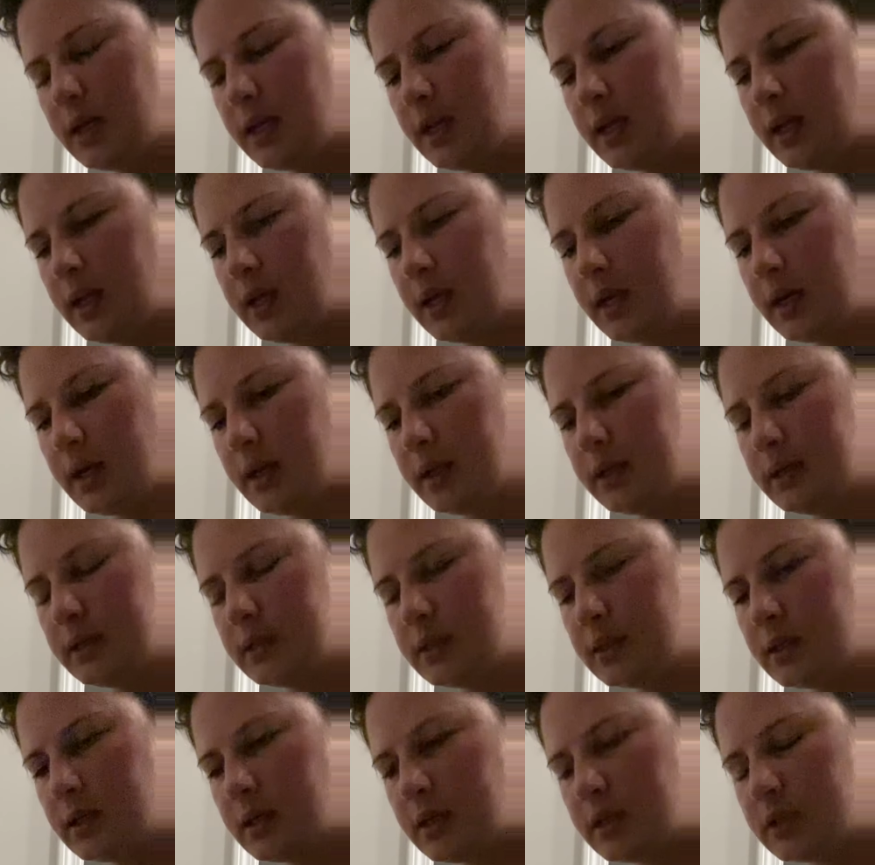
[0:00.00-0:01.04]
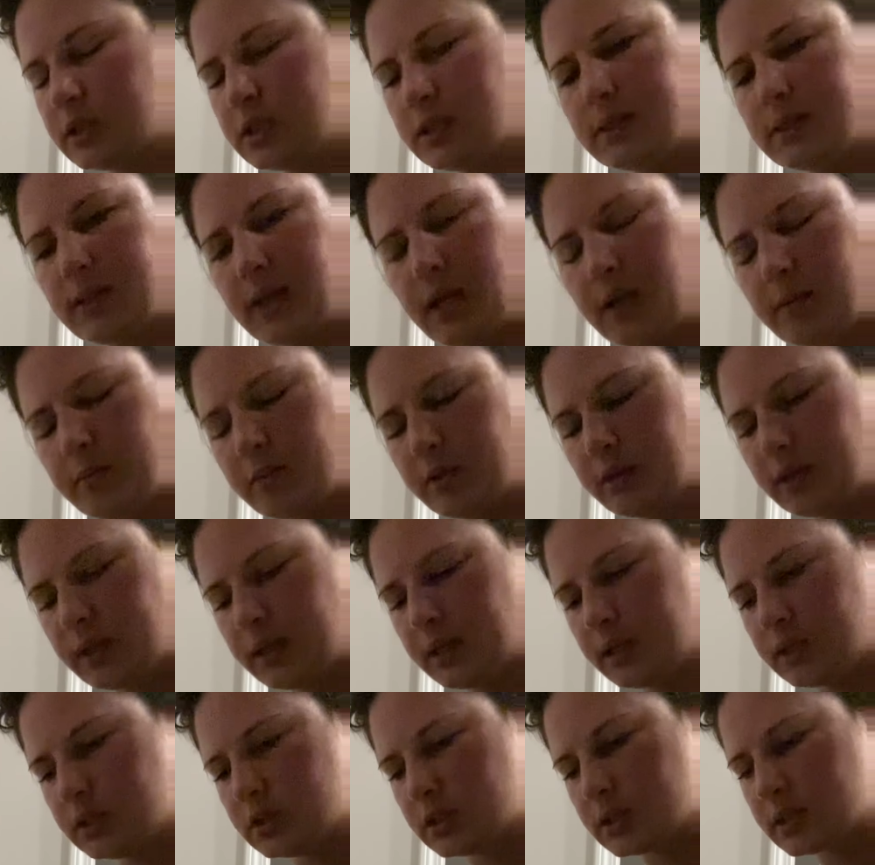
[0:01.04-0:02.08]
And she's
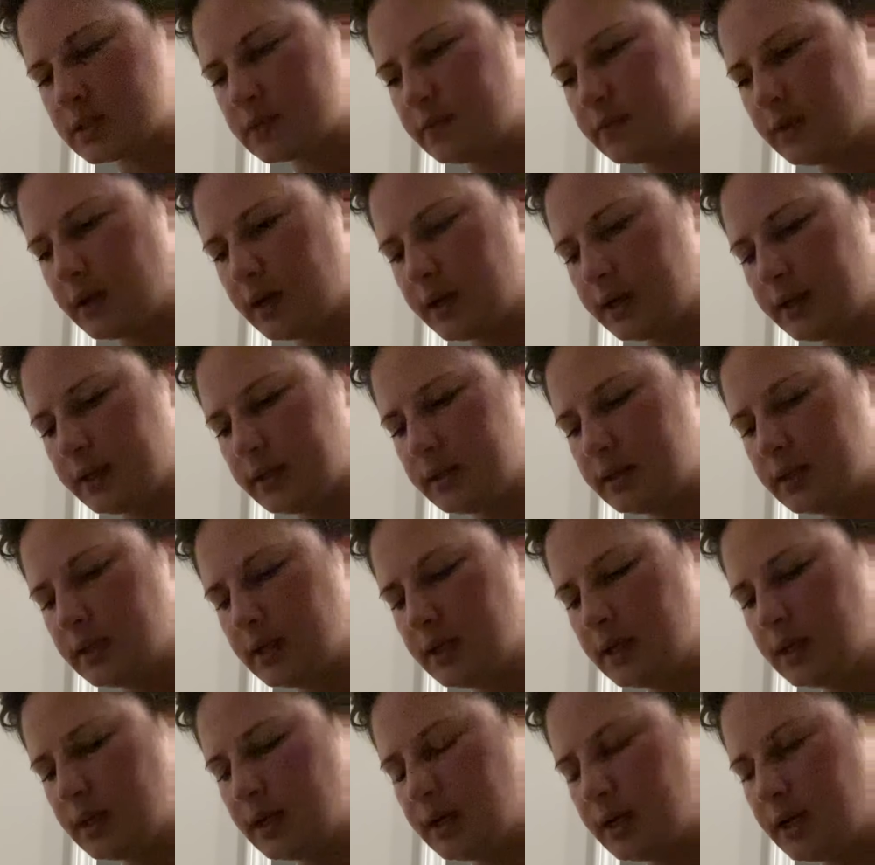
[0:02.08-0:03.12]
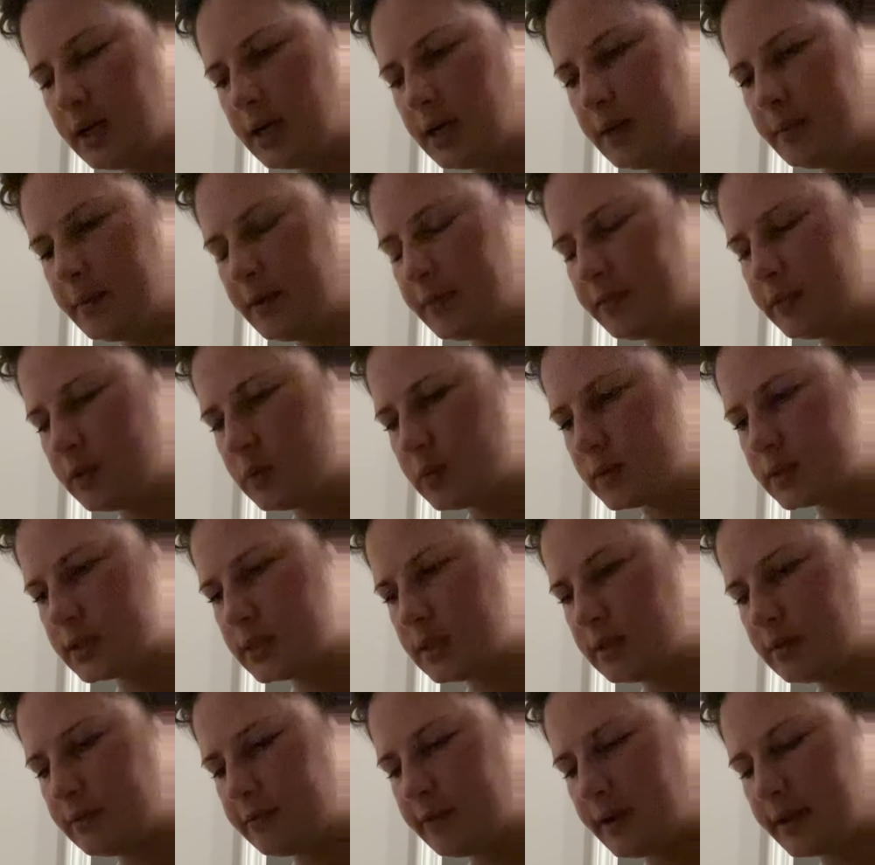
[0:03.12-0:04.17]
ambulating just fine. If there was an
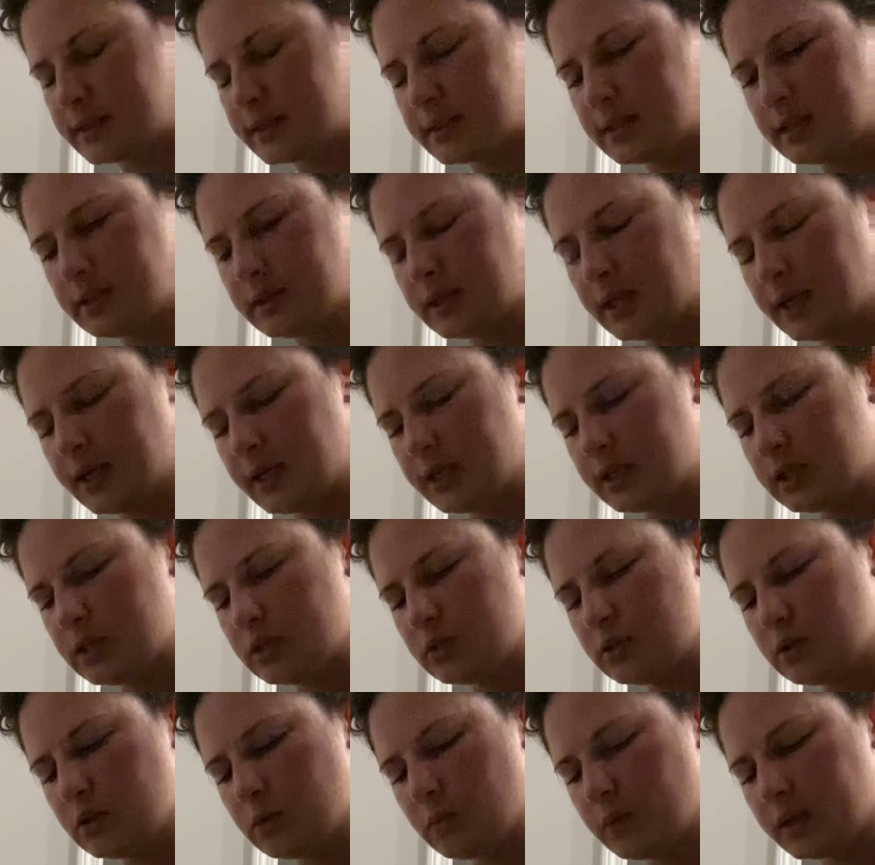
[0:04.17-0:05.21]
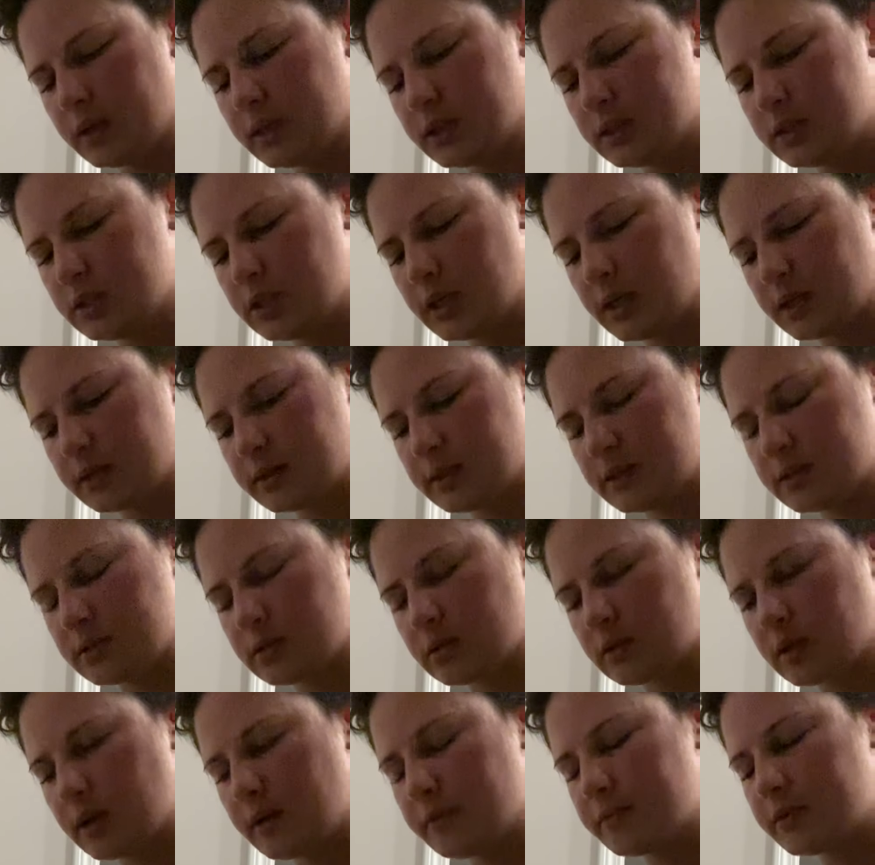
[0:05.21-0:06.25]
affected leg, you do want to check the
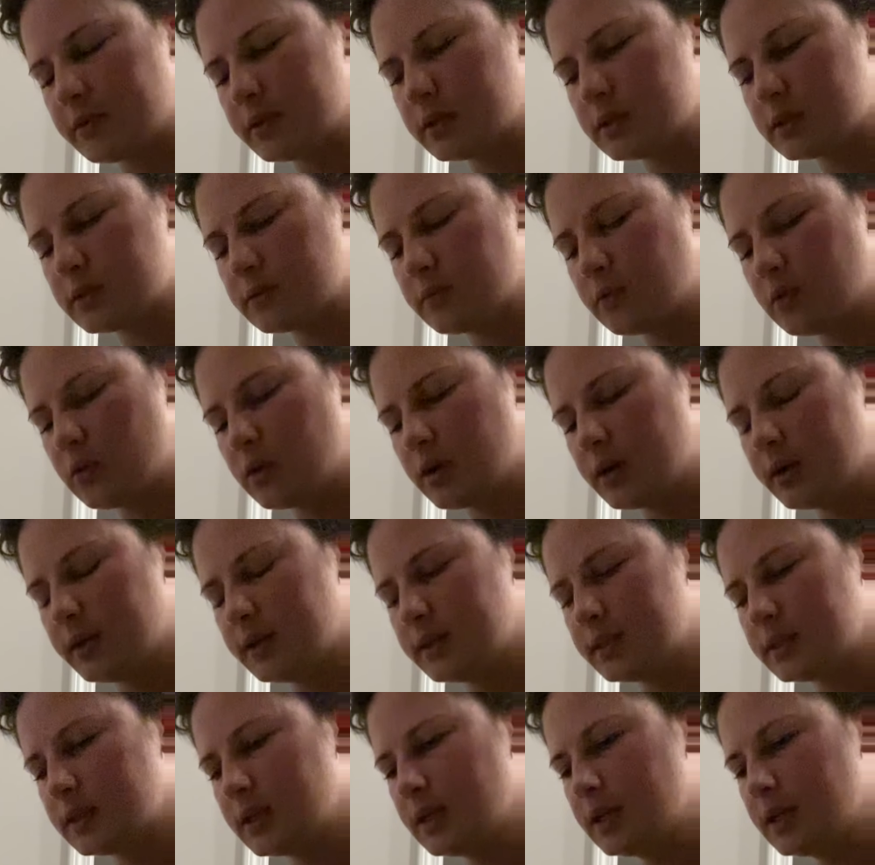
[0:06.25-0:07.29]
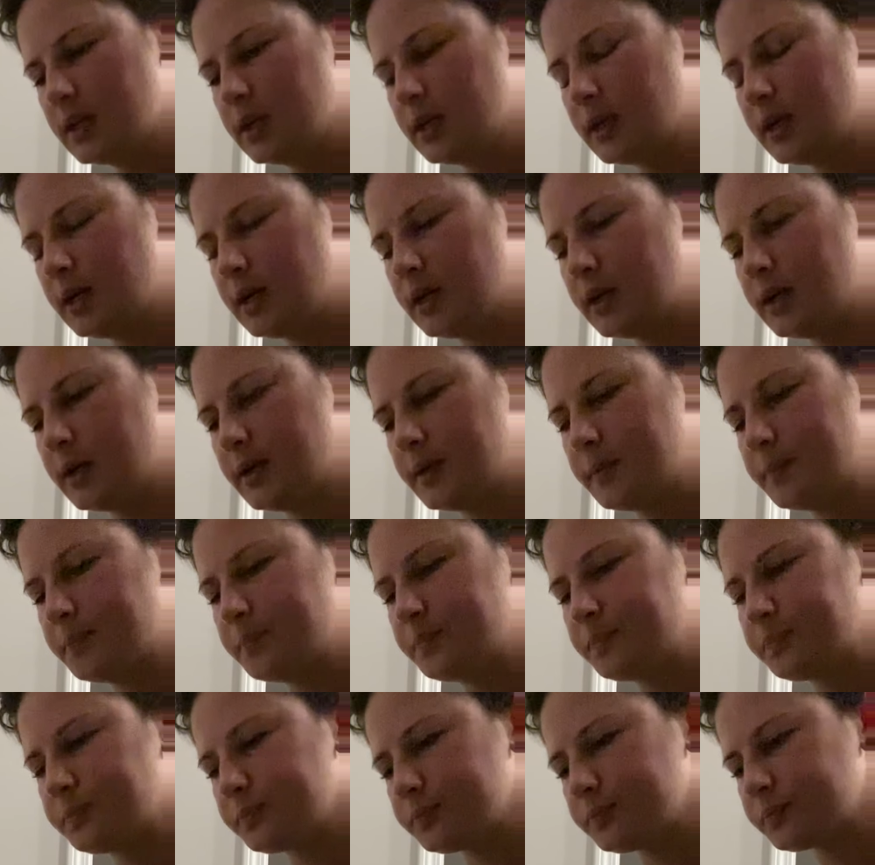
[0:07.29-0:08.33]
circumference for it
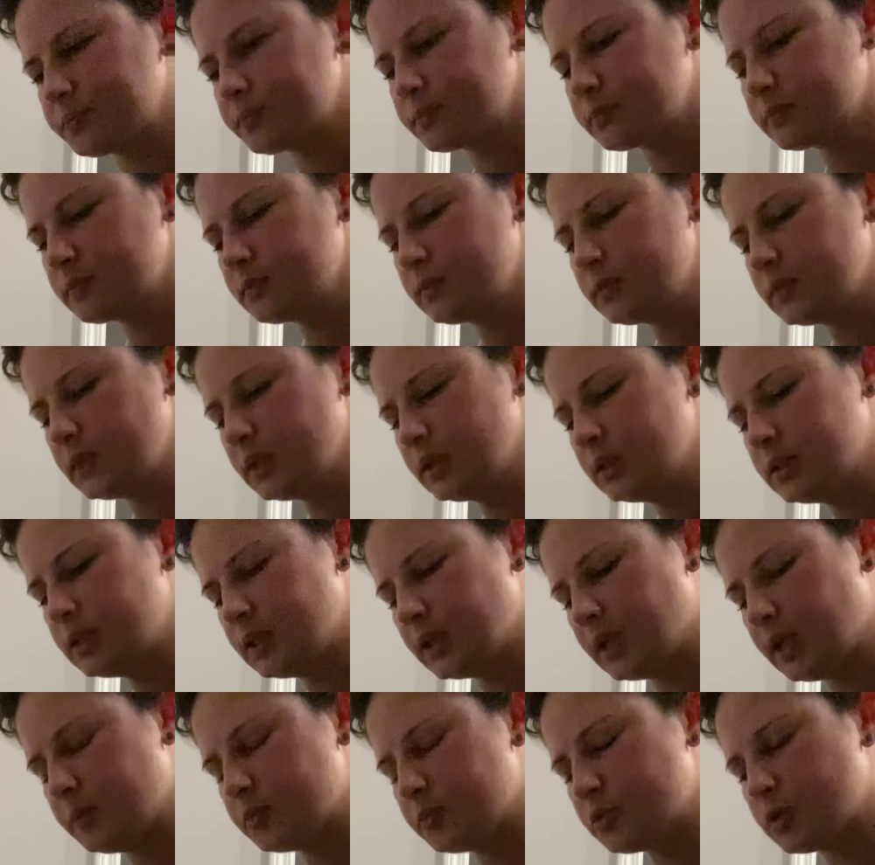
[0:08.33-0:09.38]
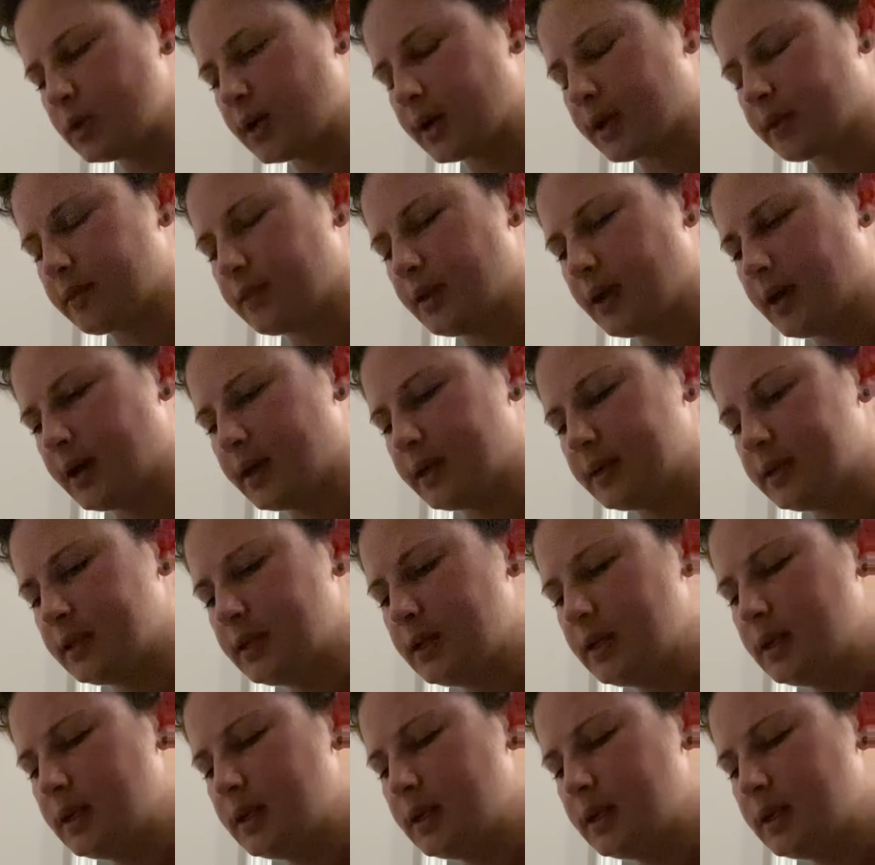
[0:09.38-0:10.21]
to keep track of that.